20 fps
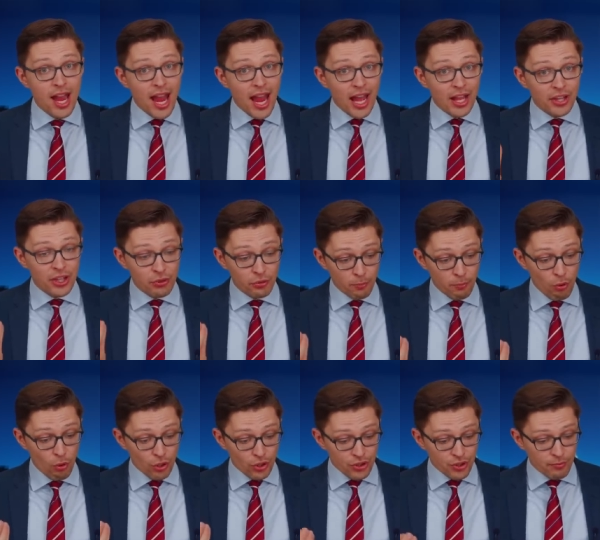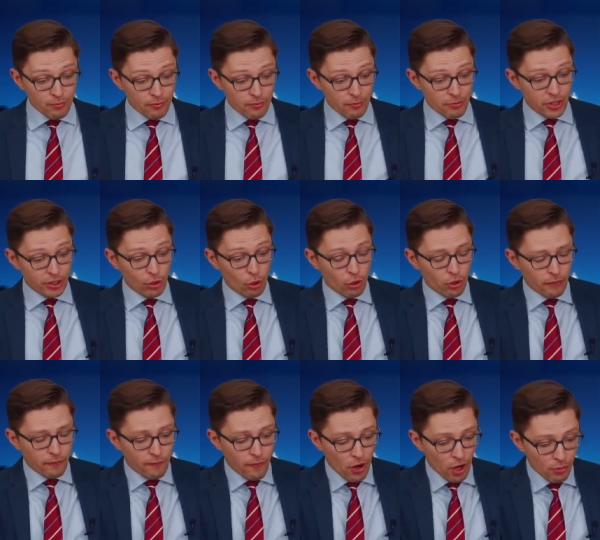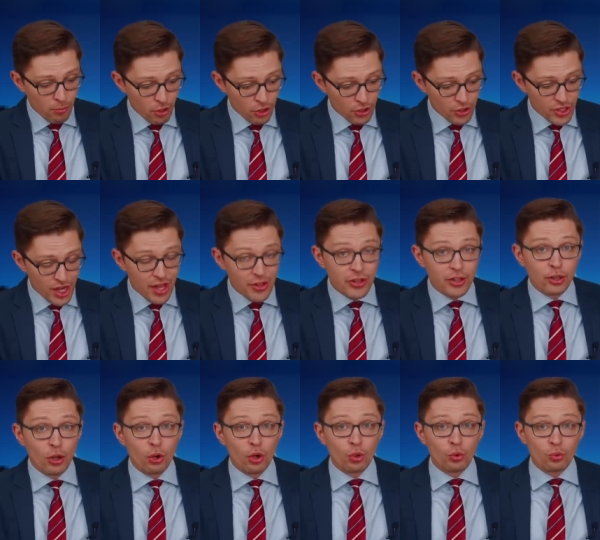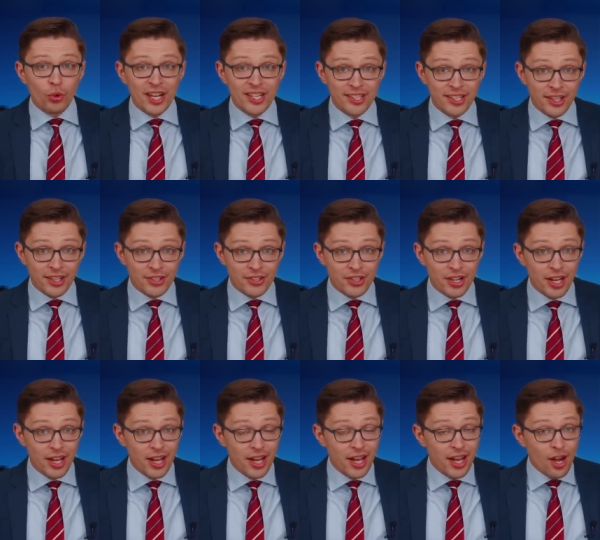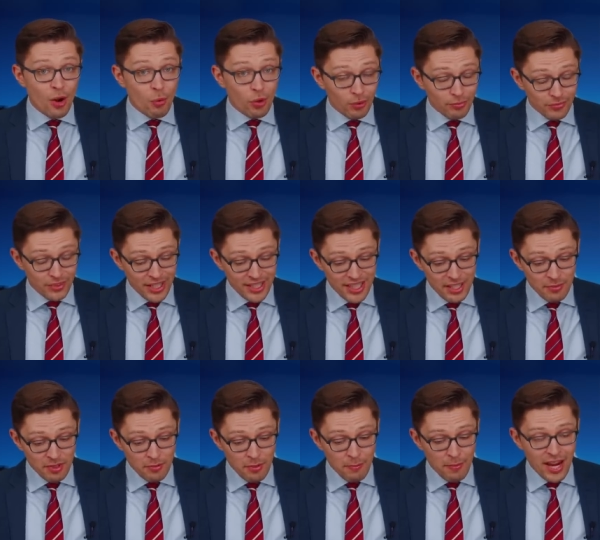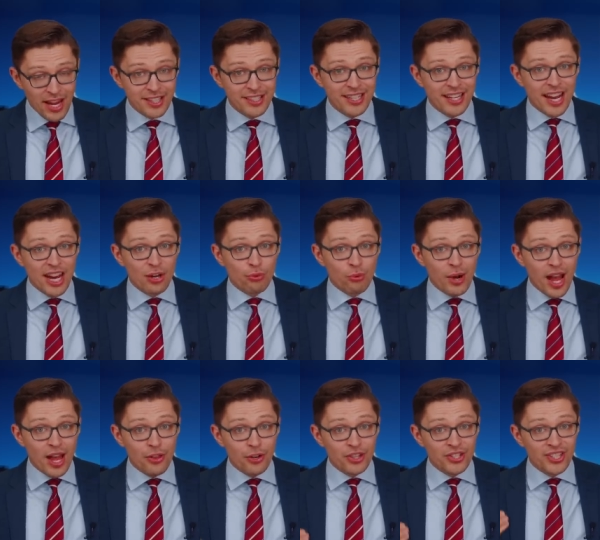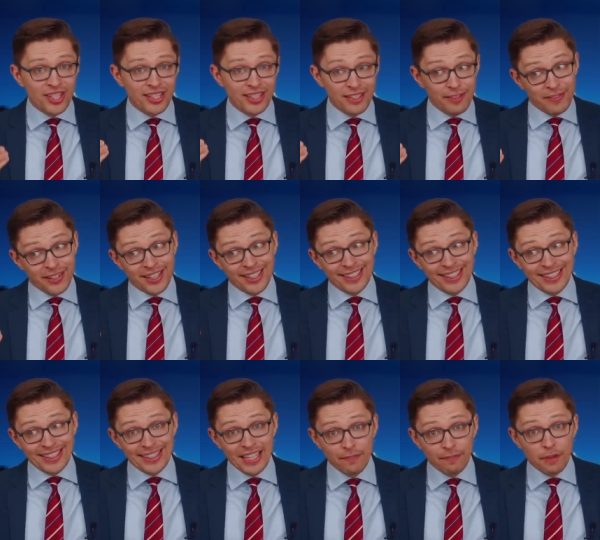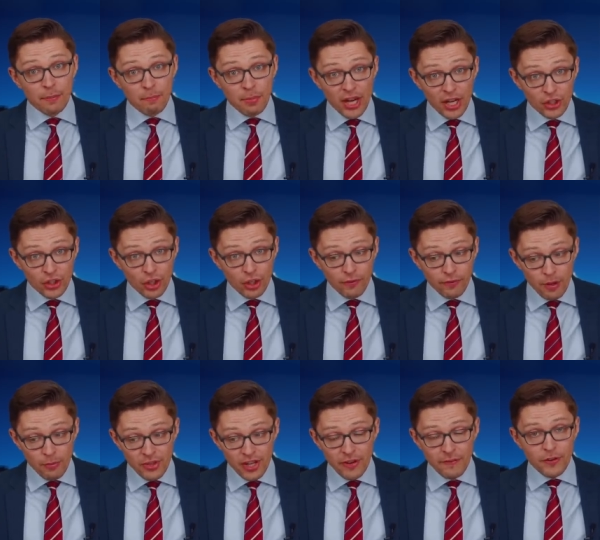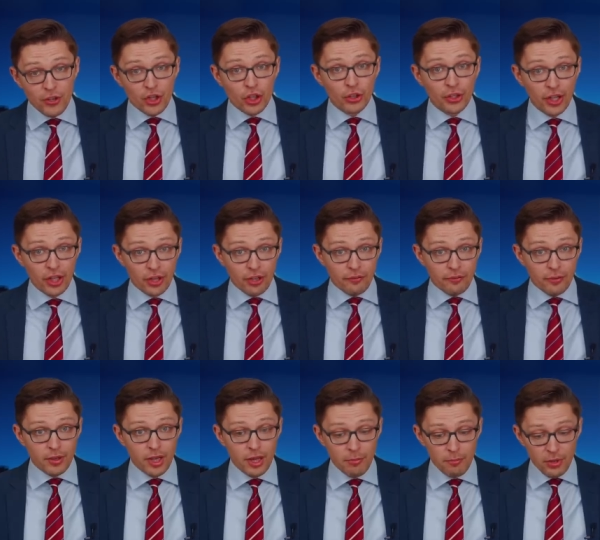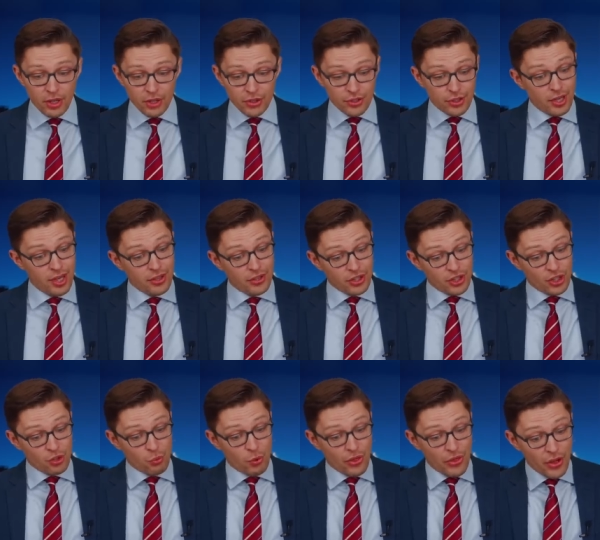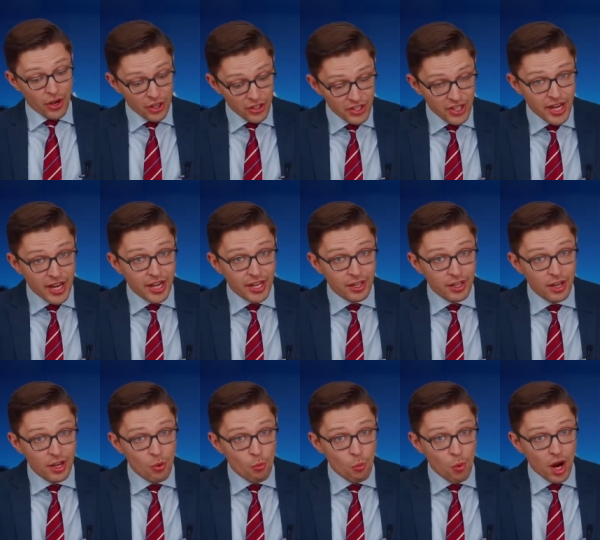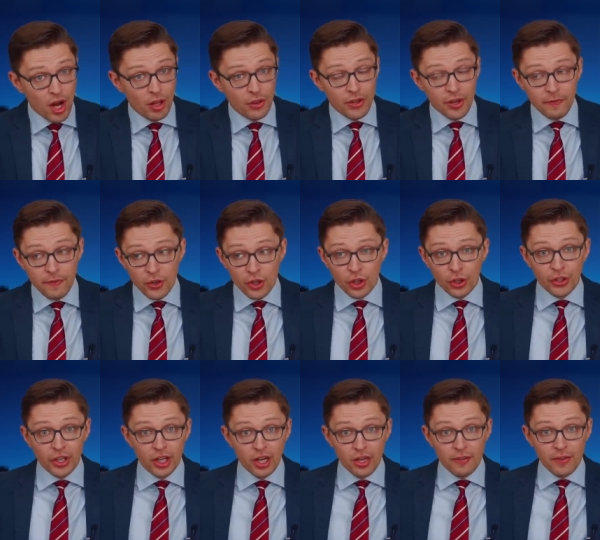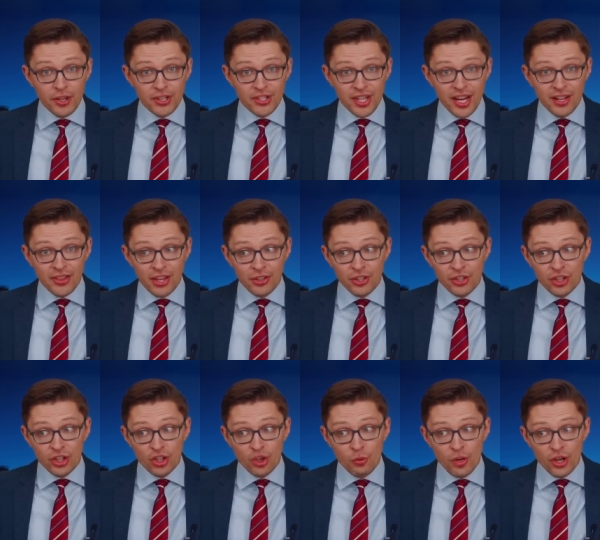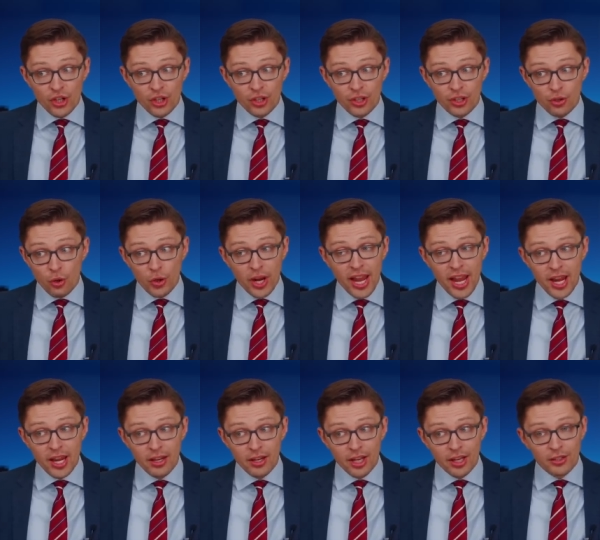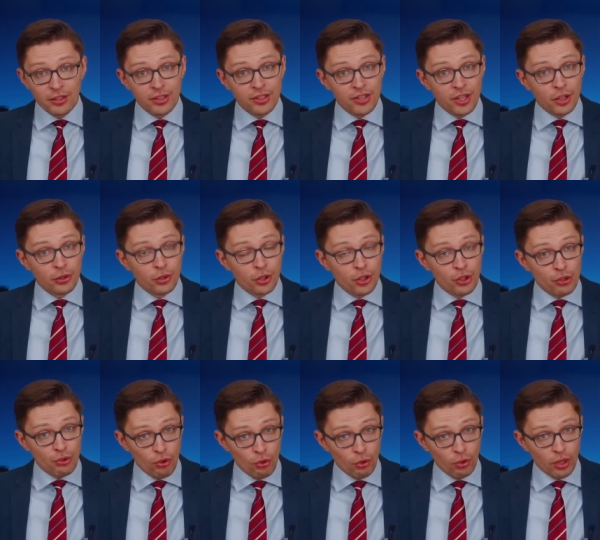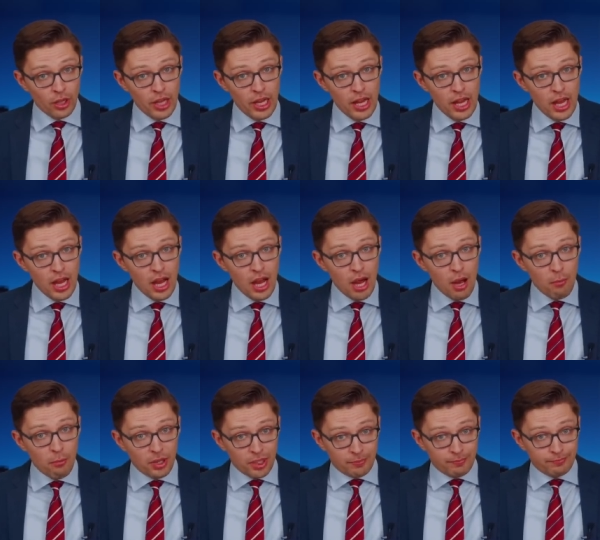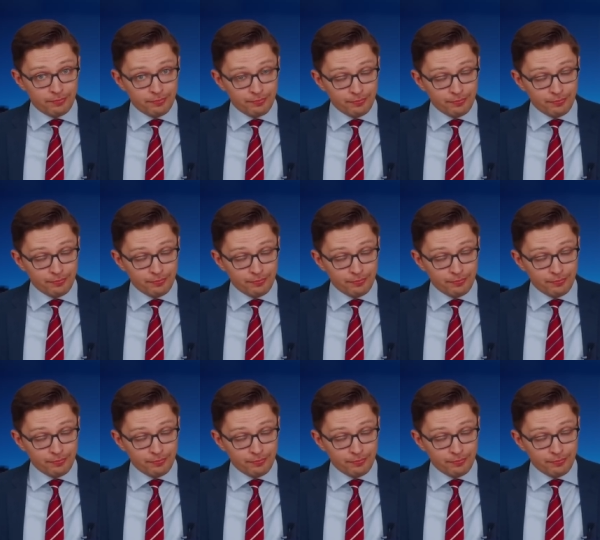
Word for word: And these reports from the local farmers and the local residents, well, they seem to be painting a rather significantly different picture from the official narrative, because this is what they're saying, while the official narrative is saying that the situation is okay and it's under control. But